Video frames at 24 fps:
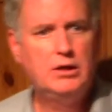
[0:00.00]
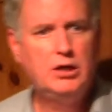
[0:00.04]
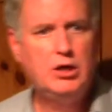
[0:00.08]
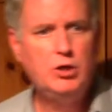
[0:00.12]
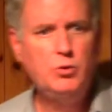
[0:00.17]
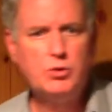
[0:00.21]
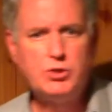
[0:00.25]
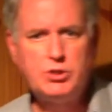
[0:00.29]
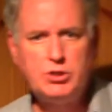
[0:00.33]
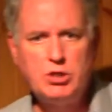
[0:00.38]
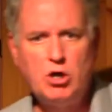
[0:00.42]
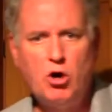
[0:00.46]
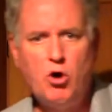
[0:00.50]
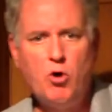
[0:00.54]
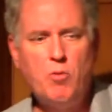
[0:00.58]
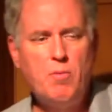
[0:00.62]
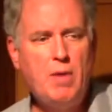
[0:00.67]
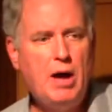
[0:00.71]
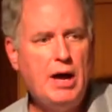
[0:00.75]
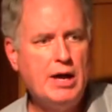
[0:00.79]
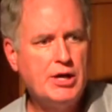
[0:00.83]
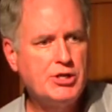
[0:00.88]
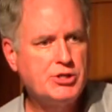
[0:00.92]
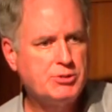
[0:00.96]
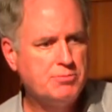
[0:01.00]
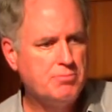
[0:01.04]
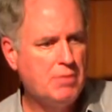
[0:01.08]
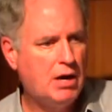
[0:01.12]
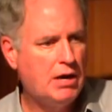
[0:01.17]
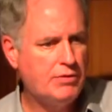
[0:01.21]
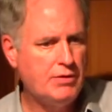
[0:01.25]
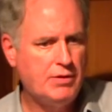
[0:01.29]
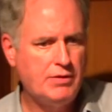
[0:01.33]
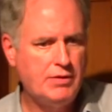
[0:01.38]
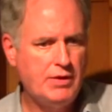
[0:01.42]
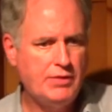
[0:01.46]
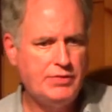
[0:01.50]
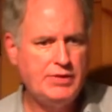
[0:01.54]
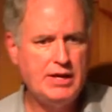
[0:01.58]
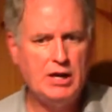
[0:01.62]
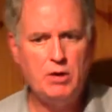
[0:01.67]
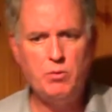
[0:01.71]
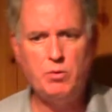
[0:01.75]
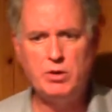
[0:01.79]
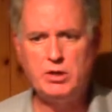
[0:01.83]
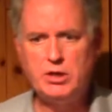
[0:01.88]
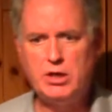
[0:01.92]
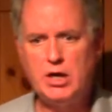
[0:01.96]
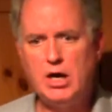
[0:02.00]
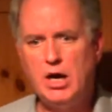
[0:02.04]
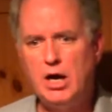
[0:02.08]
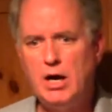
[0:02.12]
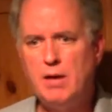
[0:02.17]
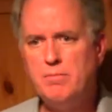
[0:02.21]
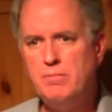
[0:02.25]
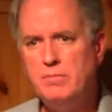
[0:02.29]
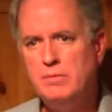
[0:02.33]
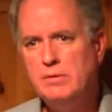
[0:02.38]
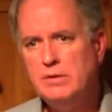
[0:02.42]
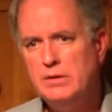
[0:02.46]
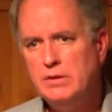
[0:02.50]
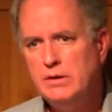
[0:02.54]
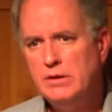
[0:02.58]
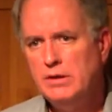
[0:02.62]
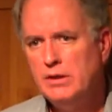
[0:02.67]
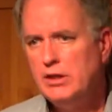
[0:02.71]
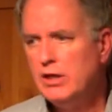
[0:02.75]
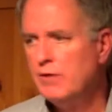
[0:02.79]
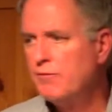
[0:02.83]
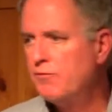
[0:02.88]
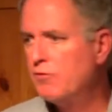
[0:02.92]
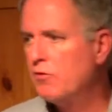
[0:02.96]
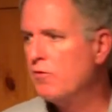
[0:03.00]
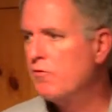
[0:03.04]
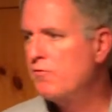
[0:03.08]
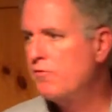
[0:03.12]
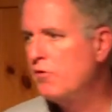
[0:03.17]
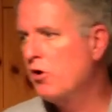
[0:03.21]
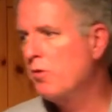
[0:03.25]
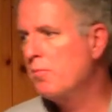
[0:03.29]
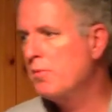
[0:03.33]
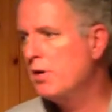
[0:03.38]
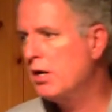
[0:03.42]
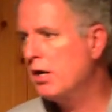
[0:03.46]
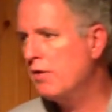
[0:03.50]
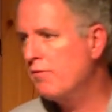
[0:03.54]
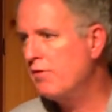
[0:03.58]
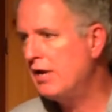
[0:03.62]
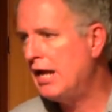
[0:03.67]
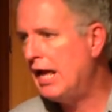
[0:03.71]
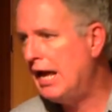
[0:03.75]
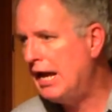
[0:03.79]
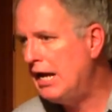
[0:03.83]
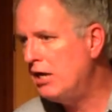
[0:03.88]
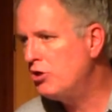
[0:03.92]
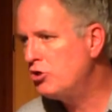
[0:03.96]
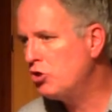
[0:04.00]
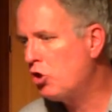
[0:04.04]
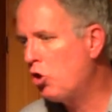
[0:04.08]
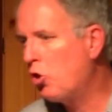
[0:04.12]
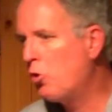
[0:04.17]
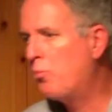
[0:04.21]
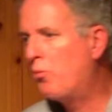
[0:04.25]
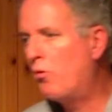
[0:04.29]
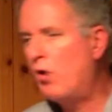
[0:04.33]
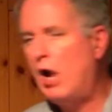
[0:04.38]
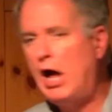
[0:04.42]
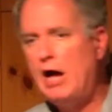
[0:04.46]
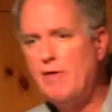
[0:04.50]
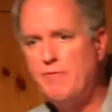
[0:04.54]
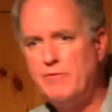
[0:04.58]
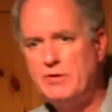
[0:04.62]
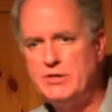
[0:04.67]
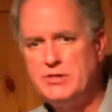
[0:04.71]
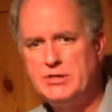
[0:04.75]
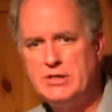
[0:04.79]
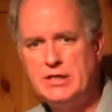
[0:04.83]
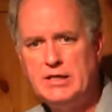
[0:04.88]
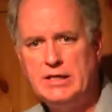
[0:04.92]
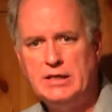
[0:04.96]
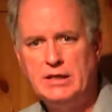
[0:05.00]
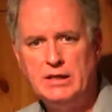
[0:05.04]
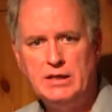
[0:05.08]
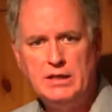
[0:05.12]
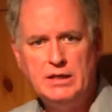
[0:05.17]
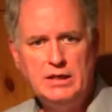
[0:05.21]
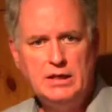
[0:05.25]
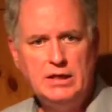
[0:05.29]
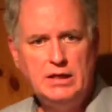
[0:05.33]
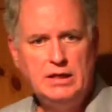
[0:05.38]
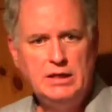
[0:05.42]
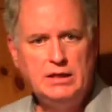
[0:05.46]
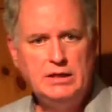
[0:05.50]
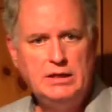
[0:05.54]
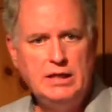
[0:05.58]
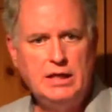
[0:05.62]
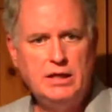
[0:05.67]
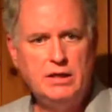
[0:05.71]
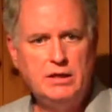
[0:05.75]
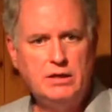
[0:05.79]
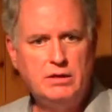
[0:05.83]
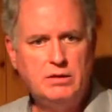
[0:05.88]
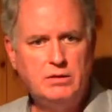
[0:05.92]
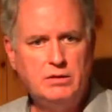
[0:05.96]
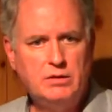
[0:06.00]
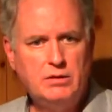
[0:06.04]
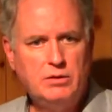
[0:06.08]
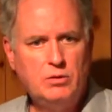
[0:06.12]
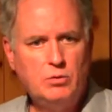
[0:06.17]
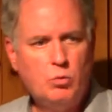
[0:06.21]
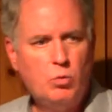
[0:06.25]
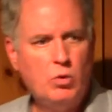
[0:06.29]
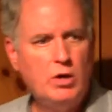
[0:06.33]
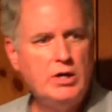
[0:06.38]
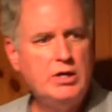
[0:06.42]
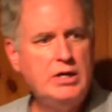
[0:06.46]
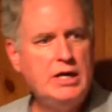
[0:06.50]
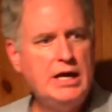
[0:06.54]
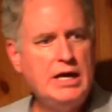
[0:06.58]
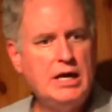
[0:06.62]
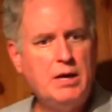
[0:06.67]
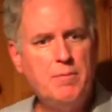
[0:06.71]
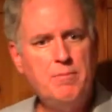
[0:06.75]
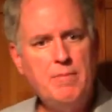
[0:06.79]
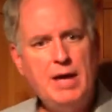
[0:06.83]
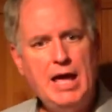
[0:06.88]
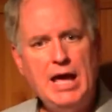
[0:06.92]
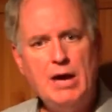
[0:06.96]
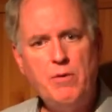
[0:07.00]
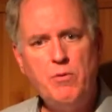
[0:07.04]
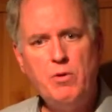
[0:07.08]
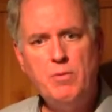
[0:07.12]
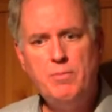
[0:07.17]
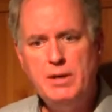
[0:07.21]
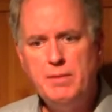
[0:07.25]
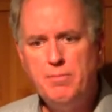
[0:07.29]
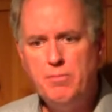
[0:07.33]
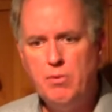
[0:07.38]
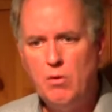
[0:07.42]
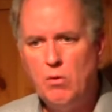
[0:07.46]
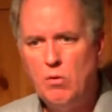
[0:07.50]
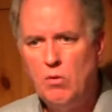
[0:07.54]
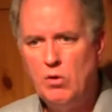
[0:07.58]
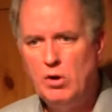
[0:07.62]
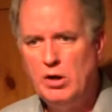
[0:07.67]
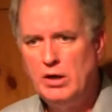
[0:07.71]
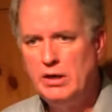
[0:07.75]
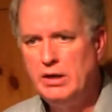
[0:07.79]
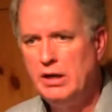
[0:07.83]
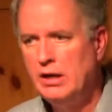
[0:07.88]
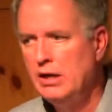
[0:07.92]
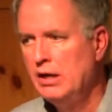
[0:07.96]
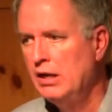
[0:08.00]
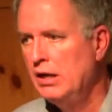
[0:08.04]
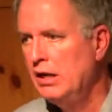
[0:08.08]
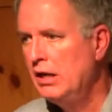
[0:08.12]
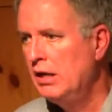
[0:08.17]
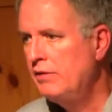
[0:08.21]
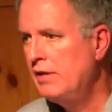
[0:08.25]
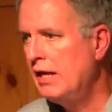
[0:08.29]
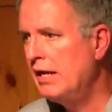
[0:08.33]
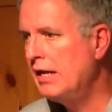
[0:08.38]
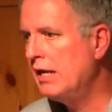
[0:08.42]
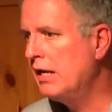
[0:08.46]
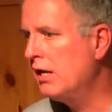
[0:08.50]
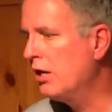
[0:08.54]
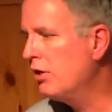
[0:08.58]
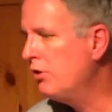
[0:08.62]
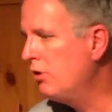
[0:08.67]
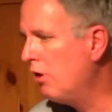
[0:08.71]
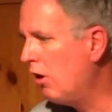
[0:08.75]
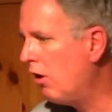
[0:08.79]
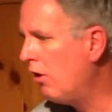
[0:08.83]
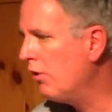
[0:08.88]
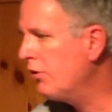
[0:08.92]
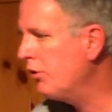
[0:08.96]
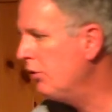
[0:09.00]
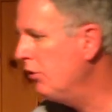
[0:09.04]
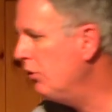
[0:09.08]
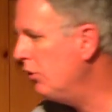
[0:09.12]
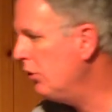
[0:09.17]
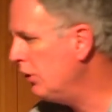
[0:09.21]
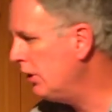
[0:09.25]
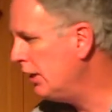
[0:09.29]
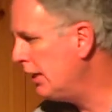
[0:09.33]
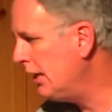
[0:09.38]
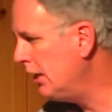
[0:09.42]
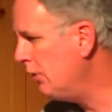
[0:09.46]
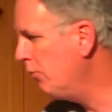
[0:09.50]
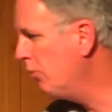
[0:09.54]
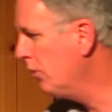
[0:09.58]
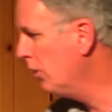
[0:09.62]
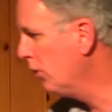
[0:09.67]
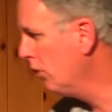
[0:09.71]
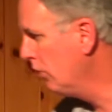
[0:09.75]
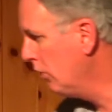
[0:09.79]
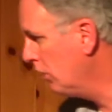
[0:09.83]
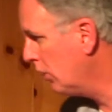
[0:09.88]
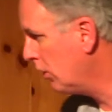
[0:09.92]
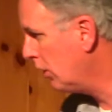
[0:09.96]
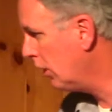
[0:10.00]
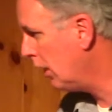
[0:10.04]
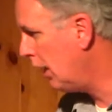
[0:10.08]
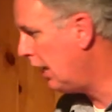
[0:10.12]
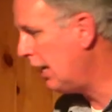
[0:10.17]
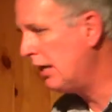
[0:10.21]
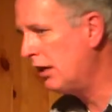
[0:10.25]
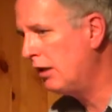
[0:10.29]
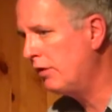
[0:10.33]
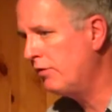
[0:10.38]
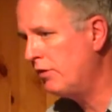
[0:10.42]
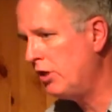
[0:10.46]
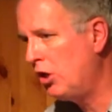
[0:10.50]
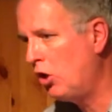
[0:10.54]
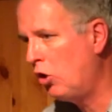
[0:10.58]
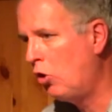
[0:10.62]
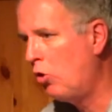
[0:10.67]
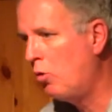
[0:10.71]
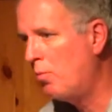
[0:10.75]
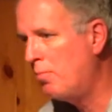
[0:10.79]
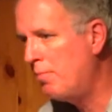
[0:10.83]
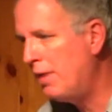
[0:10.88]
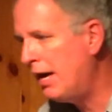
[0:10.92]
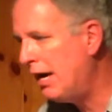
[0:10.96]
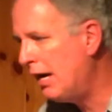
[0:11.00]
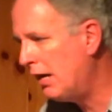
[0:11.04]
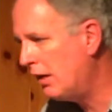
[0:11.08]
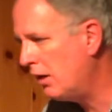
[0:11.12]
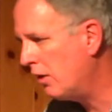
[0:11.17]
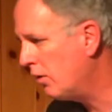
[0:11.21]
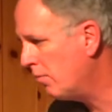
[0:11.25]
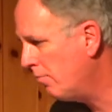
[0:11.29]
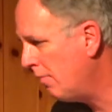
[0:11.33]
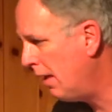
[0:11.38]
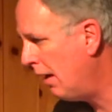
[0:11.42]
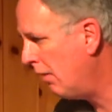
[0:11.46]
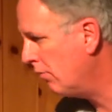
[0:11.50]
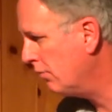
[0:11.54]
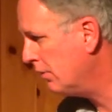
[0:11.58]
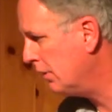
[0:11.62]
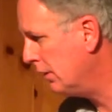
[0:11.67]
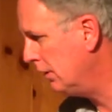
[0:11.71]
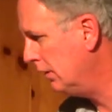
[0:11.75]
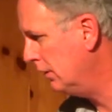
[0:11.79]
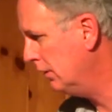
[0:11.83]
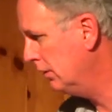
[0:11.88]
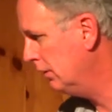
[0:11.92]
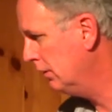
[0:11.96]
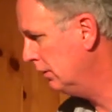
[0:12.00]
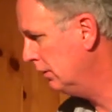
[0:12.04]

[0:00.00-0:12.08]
who was told by his mother that there would come the fulfillment of an age old prophecy that one day a man would be born that in adulthood he would look like the old man of the mountain.